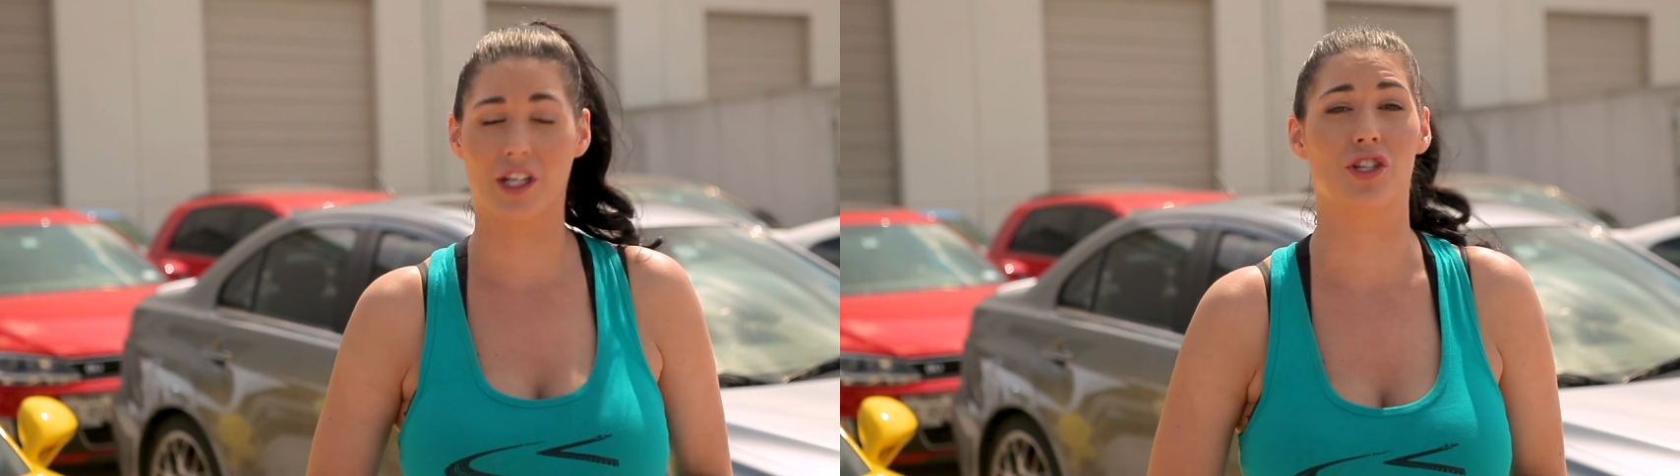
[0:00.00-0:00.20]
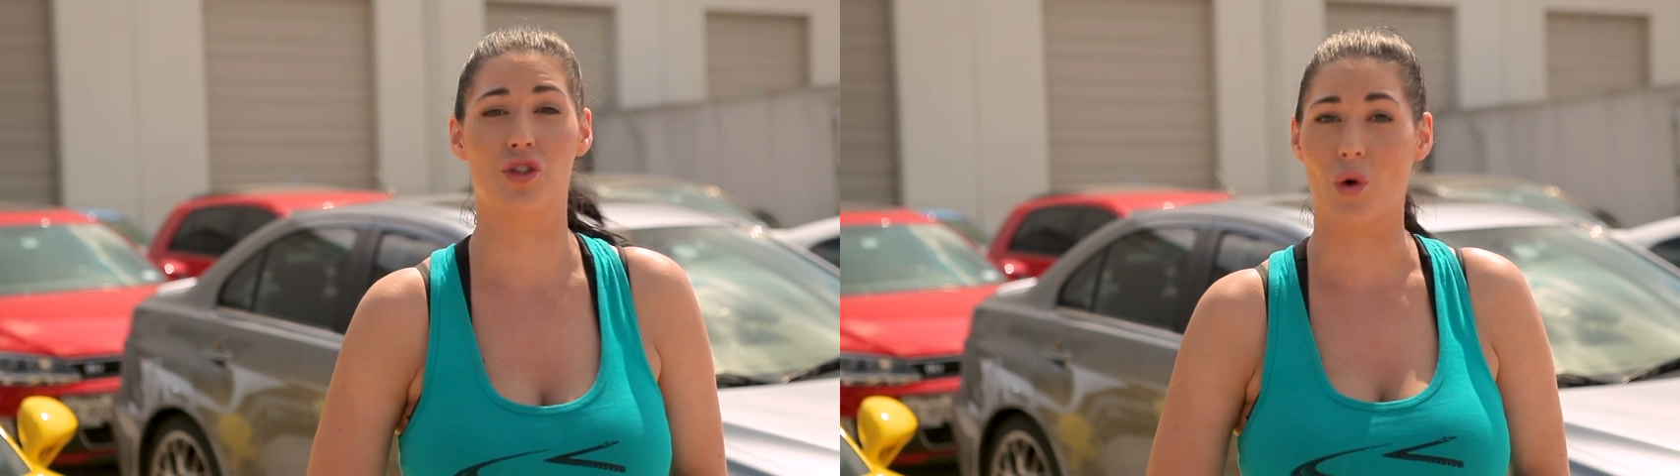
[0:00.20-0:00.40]

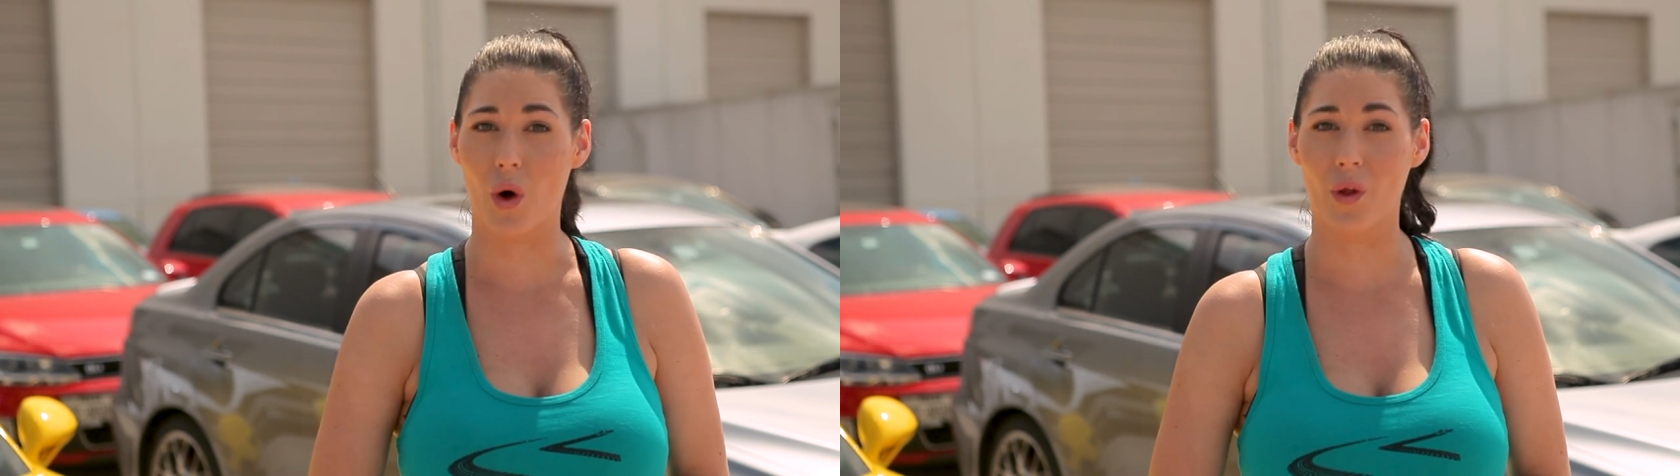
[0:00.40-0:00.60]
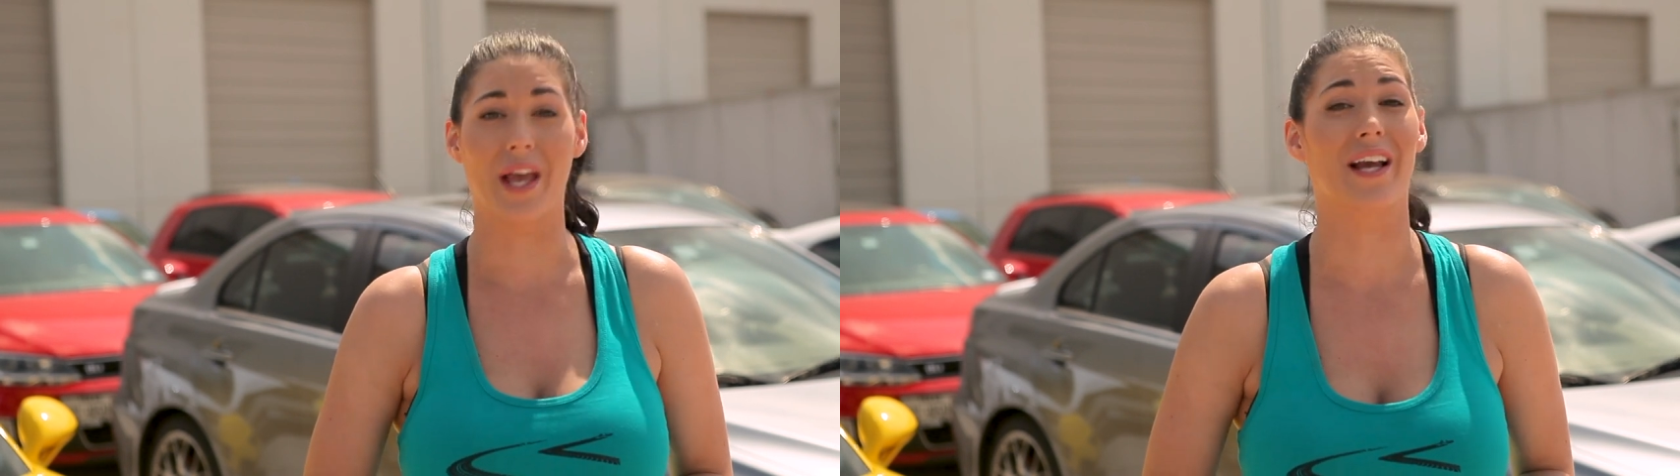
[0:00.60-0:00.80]

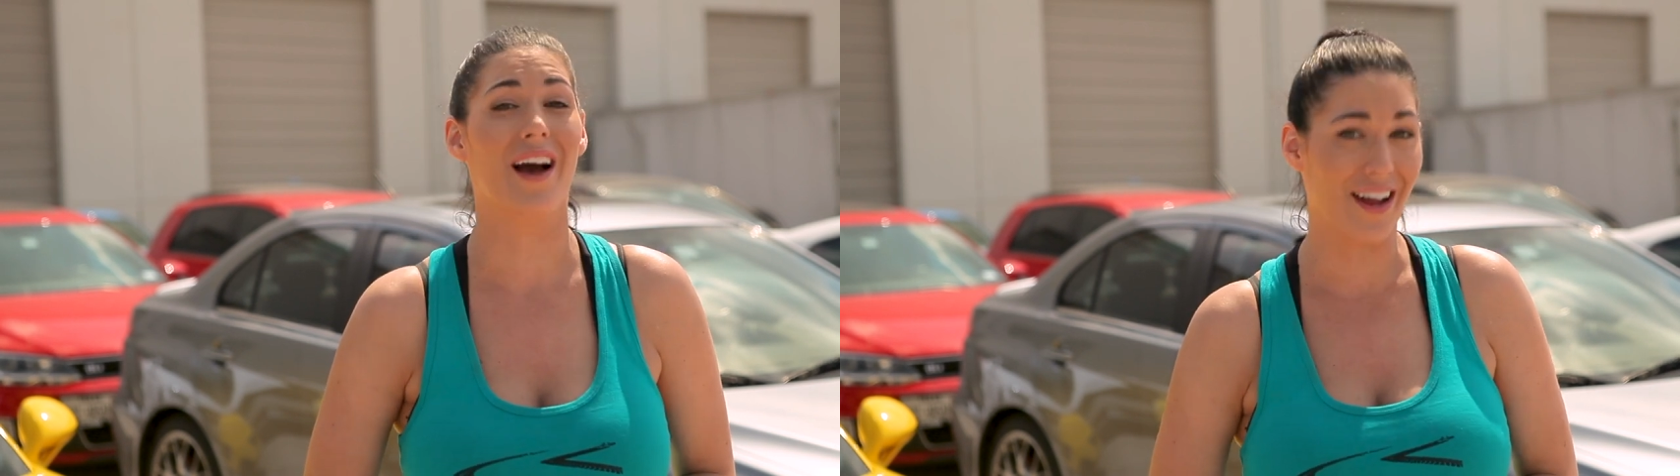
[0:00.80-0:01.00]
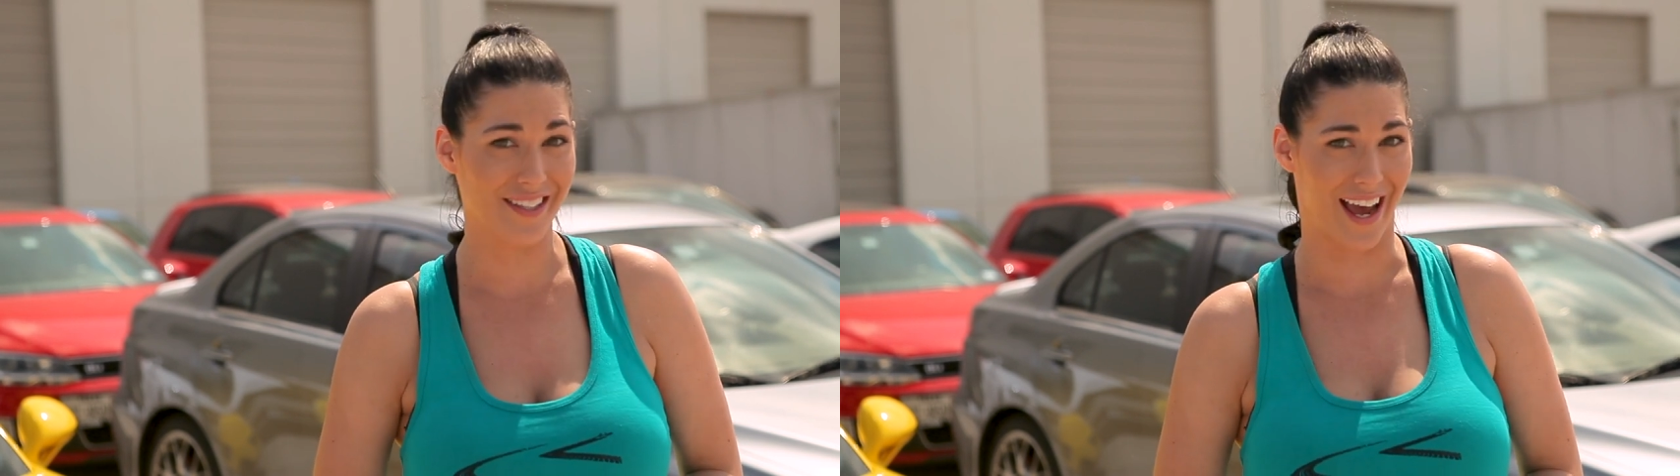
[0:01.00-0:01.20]
control, and
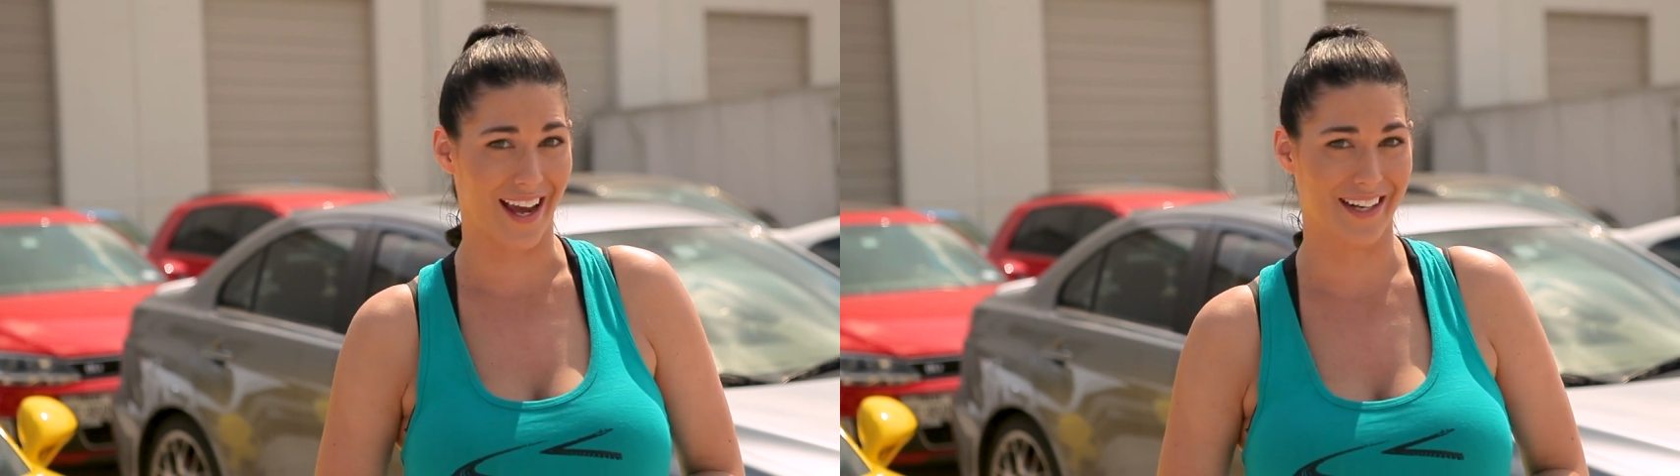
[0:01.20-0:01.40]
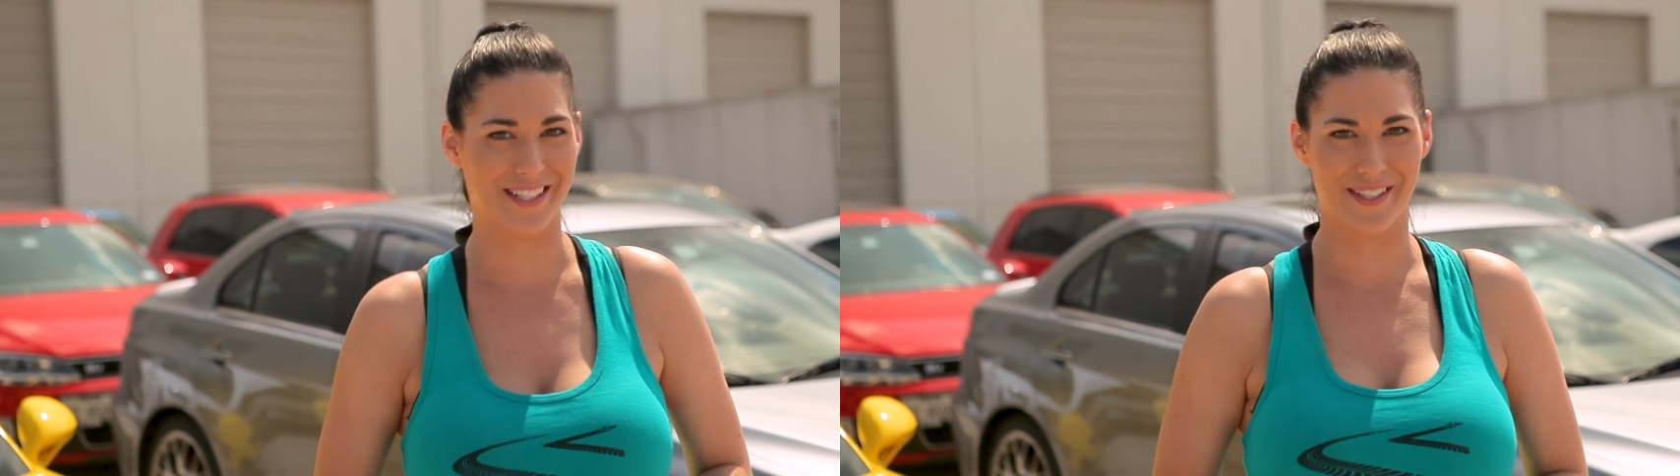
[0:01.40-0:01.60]

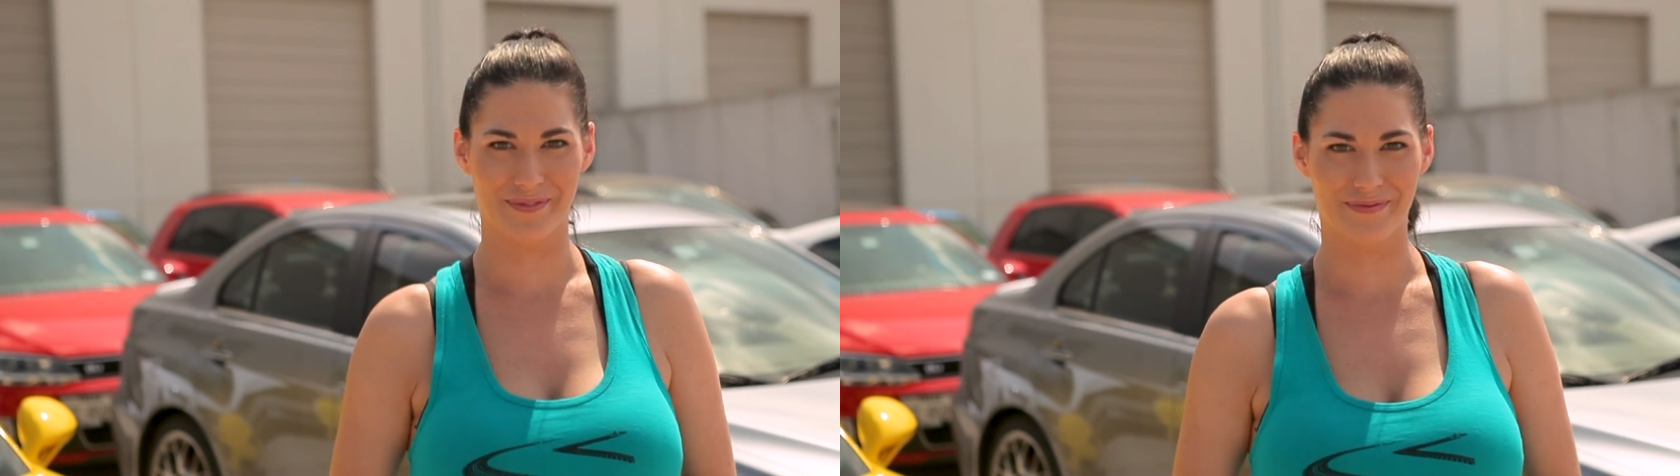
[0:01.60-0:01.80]
contact.